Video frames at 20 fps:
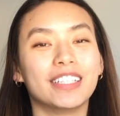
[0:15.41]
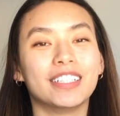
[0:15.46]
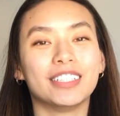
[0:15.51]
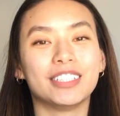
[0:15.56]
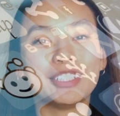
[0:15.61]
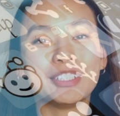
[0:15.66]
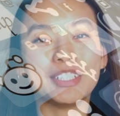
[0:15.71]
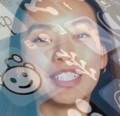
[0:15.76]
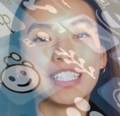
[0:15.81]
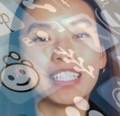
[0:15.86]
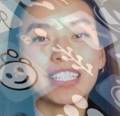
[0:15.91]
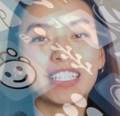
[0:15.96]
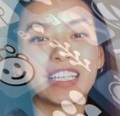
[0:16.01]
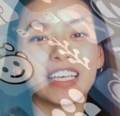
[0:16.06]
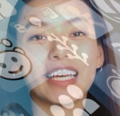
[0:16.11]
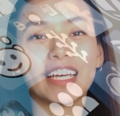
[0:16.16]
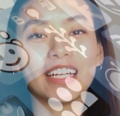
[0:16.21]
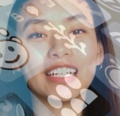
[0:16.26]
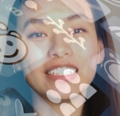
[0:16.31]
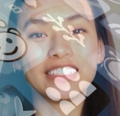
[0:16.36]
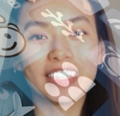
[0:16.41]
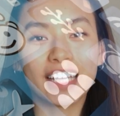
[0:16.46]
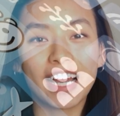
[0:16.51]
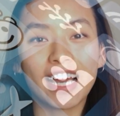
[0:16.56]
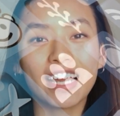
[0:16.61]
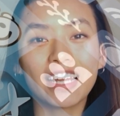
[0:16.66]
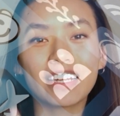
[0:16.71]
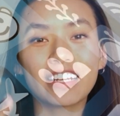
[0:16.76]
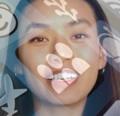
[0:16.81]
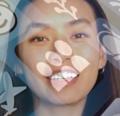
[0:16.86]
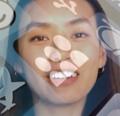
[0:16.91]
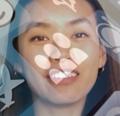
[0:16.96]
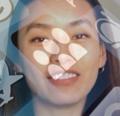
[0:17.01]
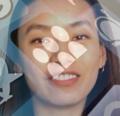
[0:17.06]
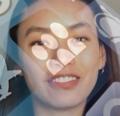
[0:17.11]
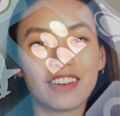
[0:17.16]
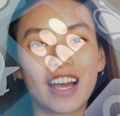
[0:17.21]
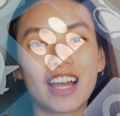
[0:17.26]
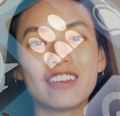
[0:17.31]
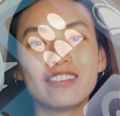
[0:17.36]
doing an entire
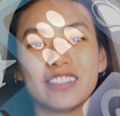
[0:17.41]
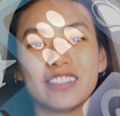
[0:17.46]
5